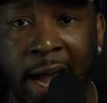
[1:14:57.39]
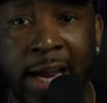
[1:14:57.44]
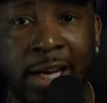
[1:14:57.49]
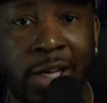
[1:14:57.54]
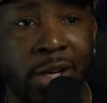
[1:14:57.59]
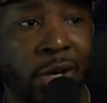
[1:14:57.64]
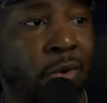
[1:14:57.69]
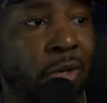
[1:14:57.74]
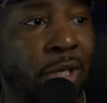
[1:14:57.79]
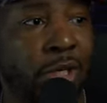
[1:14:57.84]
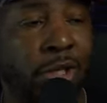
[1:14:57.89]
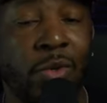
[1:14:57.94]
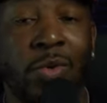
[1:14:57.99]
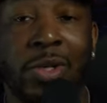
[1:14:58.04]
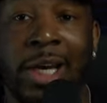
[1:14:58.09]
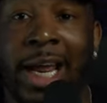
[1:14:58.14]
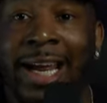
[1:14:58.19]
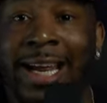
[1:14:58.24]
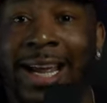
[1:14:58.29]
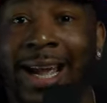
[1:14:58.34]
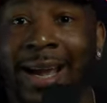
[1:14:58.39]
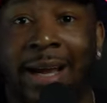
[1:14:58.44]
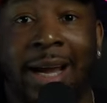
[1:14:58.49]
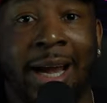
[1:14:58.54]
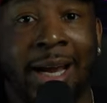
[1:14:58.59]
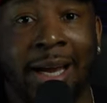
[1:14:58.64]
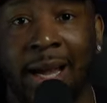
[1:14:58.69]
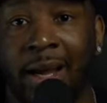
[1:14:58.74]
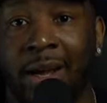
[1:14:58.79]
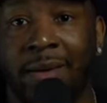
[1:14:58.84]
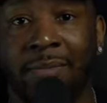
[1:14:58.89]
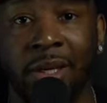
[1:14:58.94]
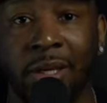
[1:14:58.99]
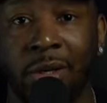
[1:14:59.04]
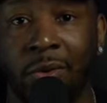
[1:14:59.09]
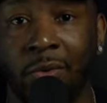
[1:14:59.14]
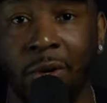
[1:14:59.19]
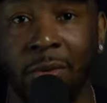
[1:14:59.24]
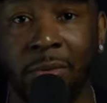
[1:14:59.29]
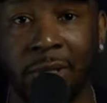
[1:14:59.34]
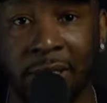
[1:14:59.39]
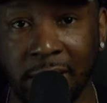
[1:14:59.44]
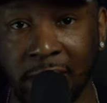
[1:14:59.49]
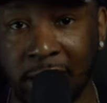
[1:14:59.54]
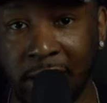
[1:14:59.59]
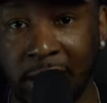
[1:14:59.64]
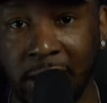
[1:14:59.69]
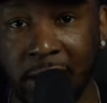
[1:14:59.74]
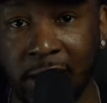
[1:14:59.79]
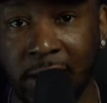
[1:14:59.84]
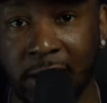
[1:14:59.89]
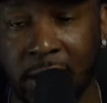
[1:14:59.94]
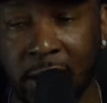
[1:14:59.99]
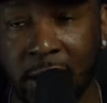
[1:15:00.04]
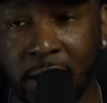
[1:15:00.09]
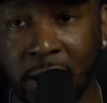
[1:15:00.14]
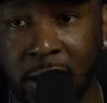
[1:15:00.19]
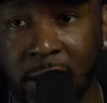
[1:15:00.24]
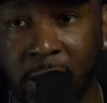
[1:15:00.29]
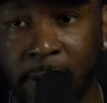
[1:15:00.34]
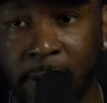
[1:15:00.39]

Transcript: I ain't the only dude that that can meet a woman's needs.